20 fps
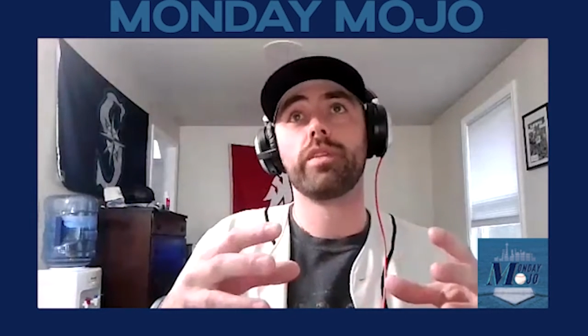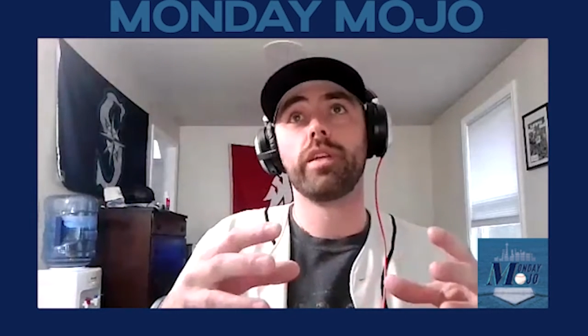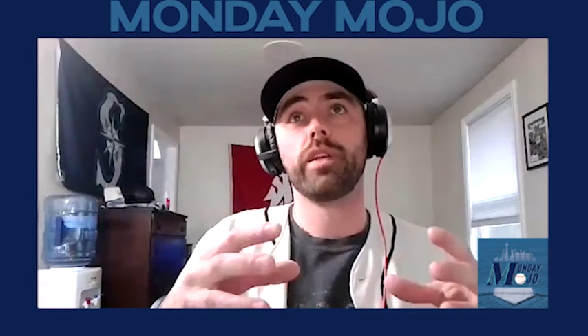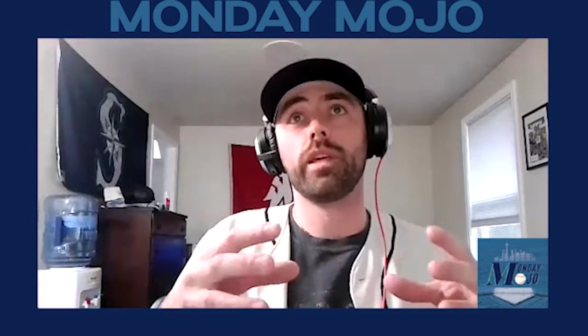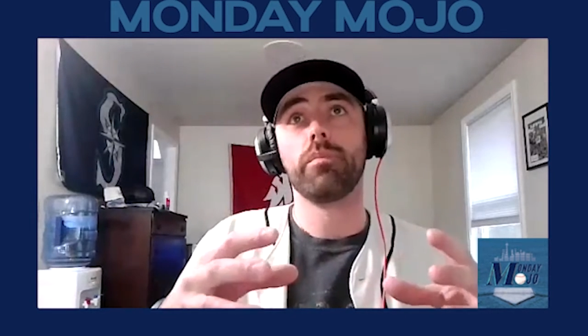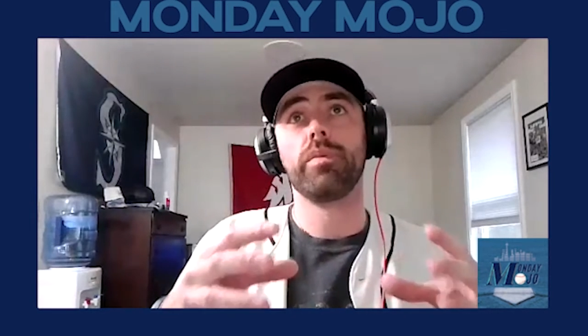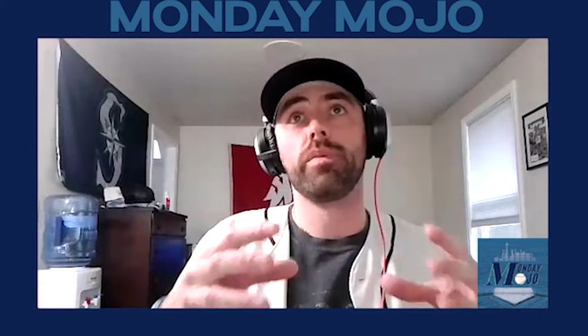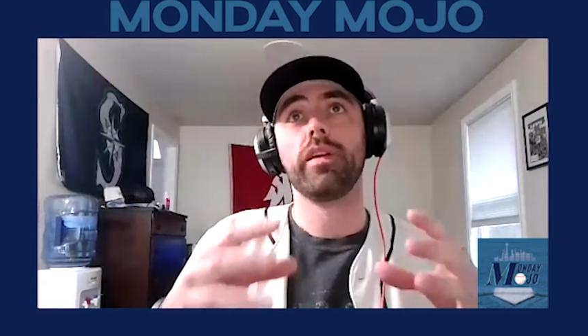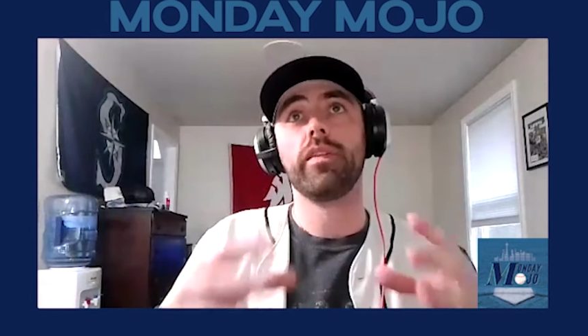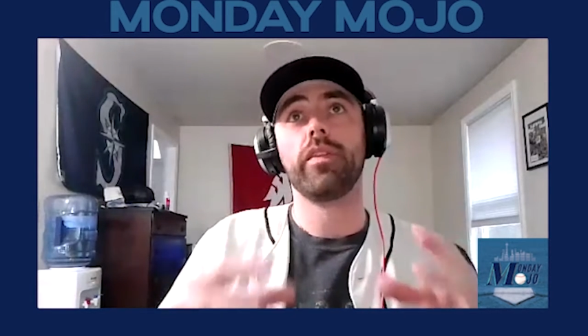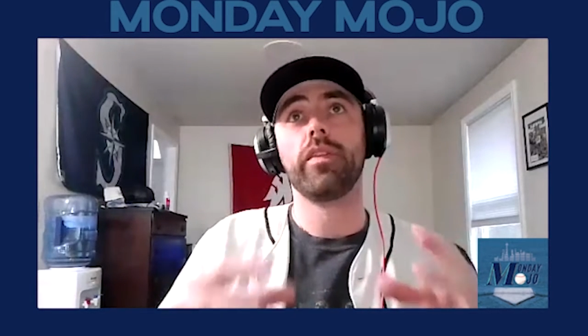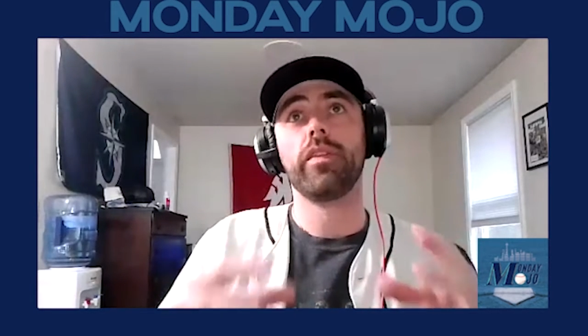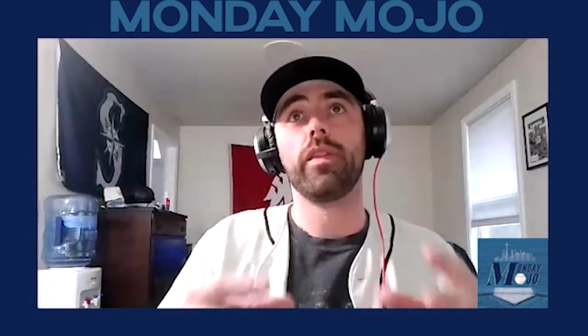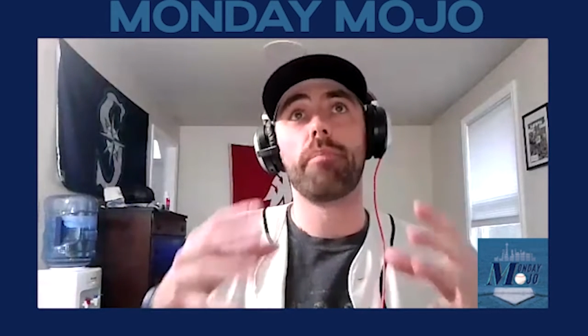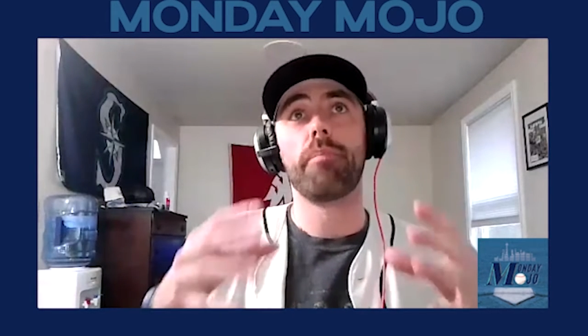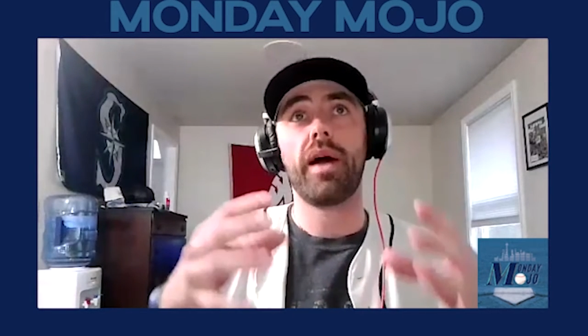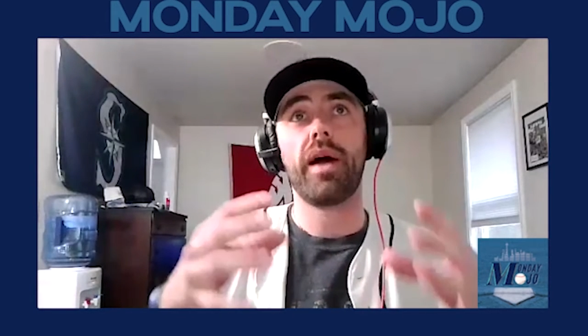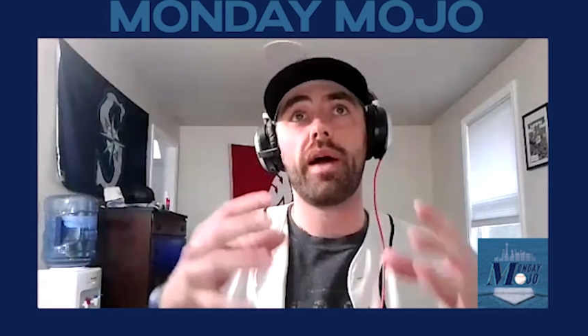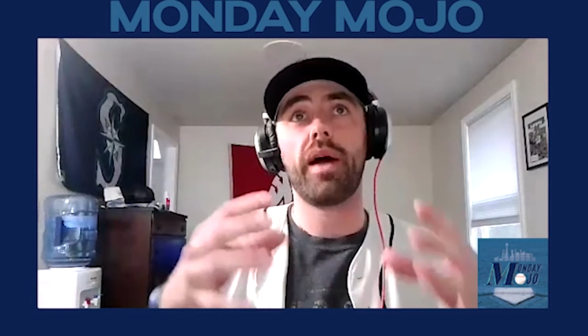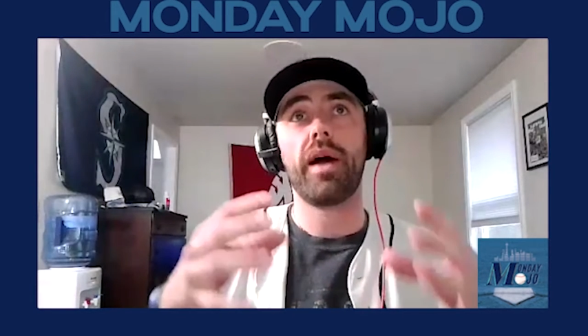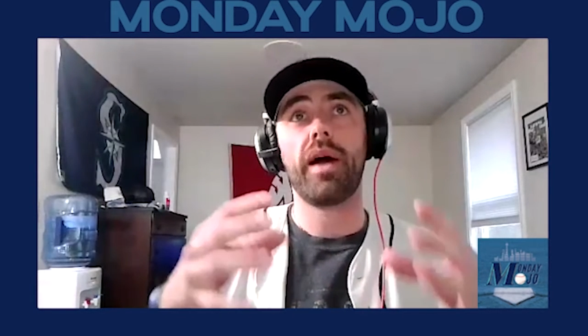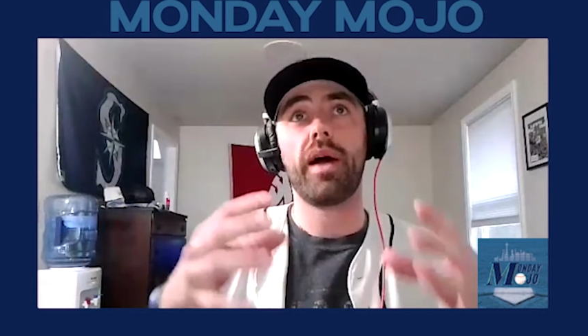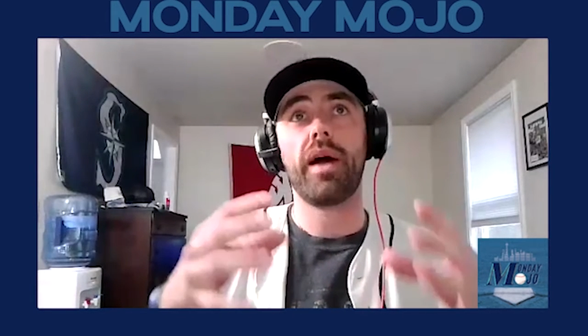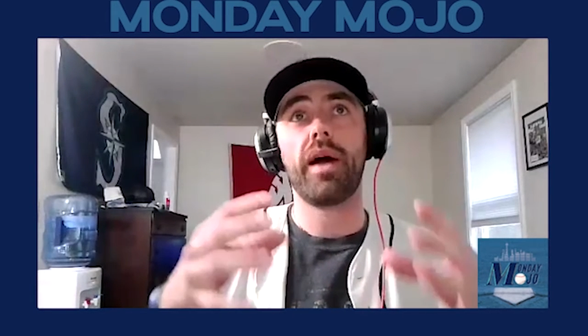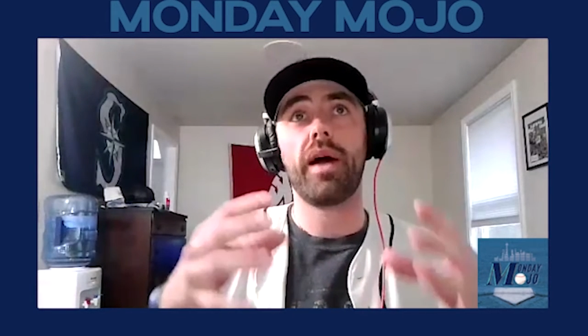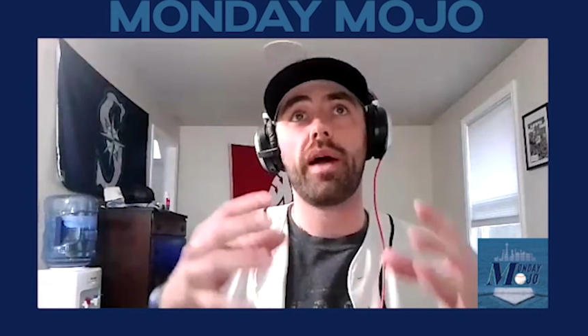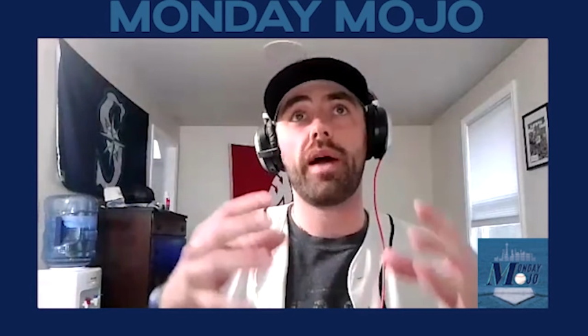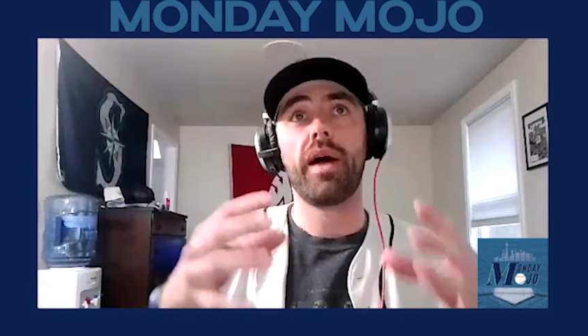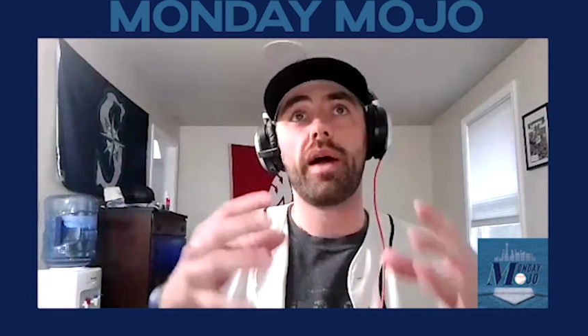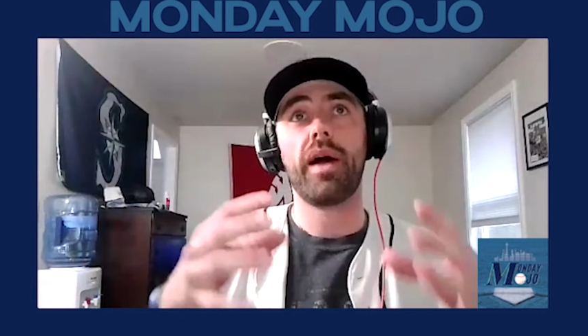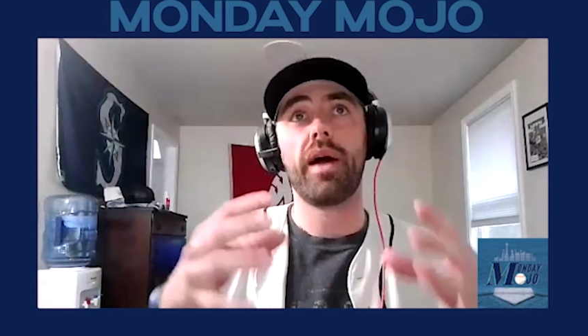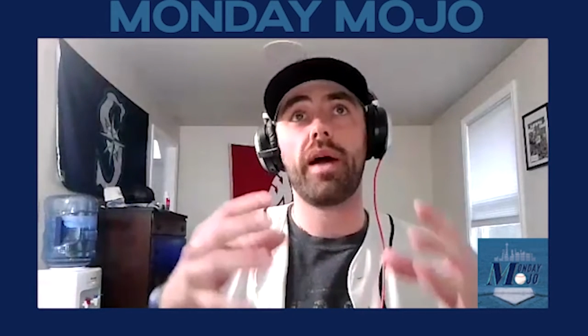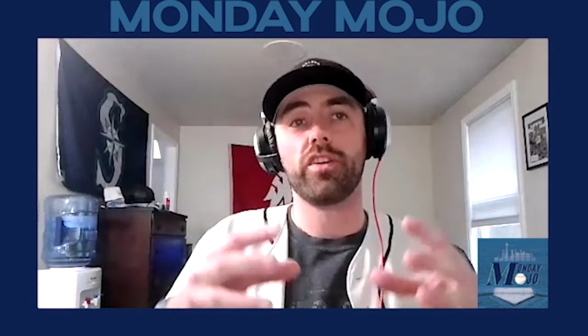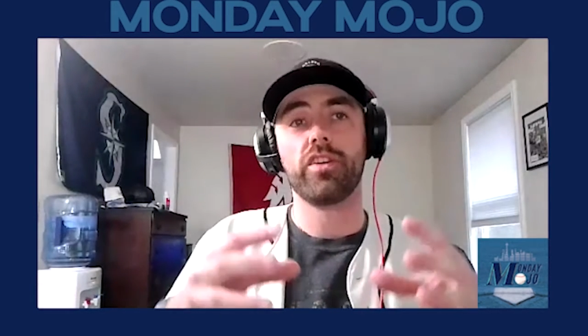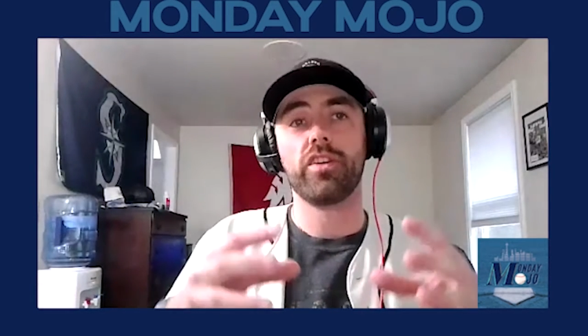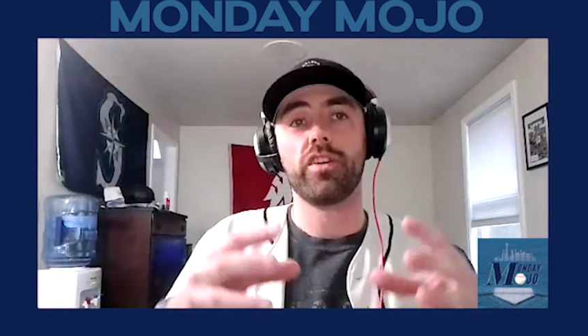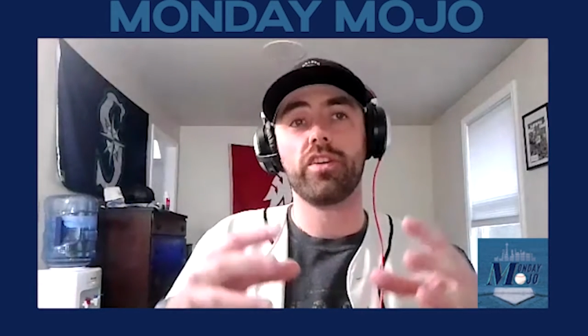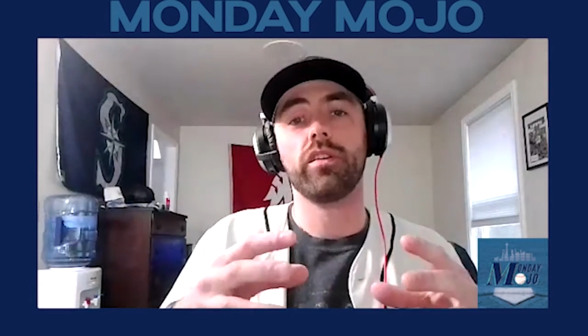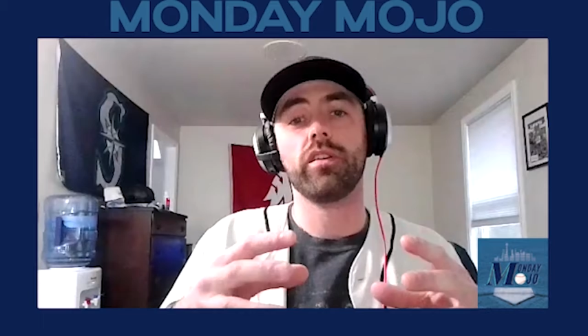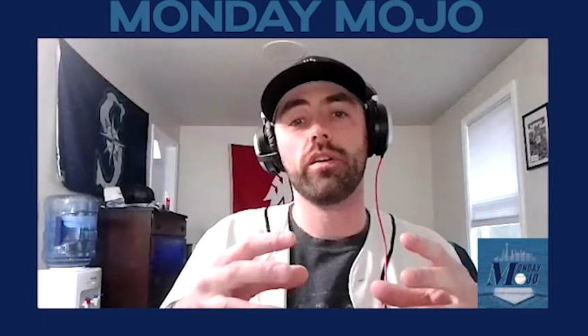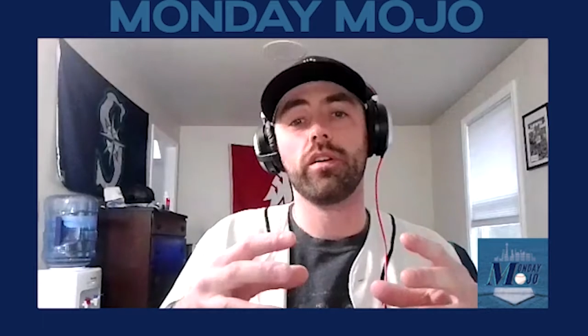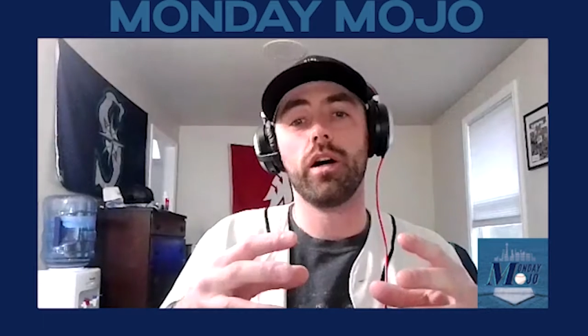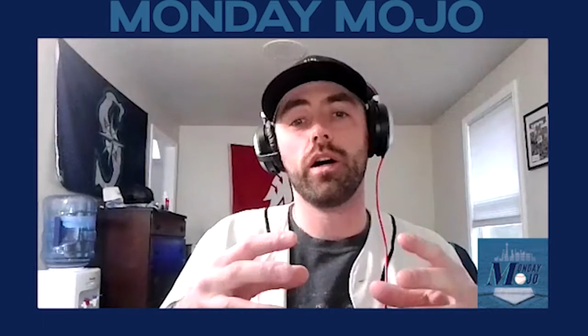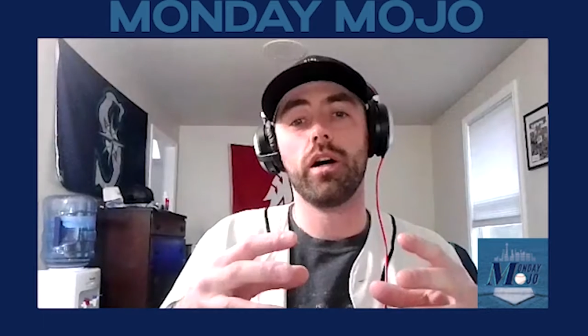team being the best in their division